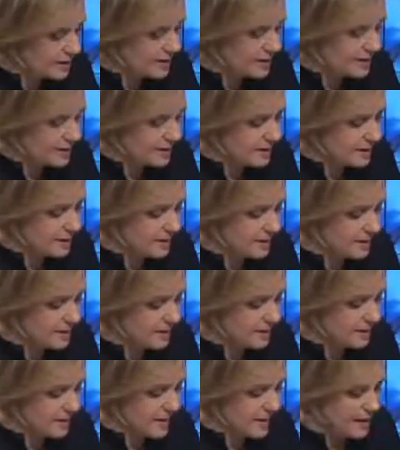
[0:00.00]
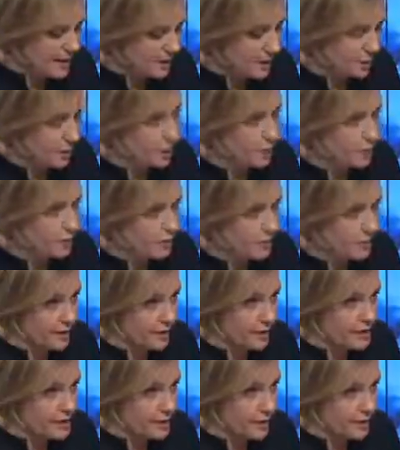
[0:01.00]
in, in, in that putting off of the
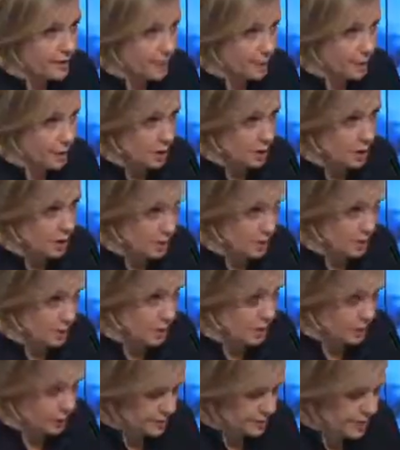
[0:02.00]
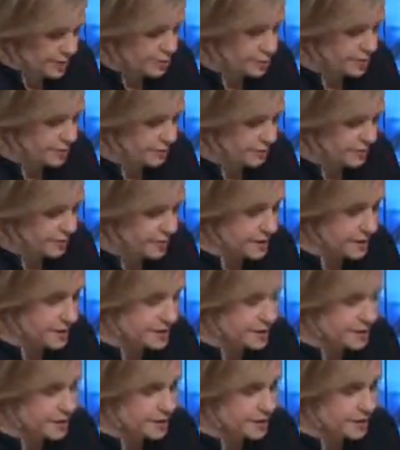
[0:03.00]
$80 billion or the reduction in funding
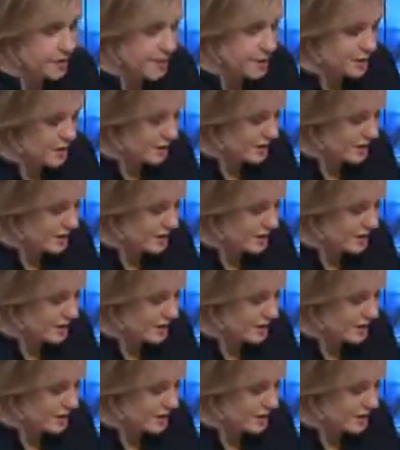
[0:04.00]
to the states of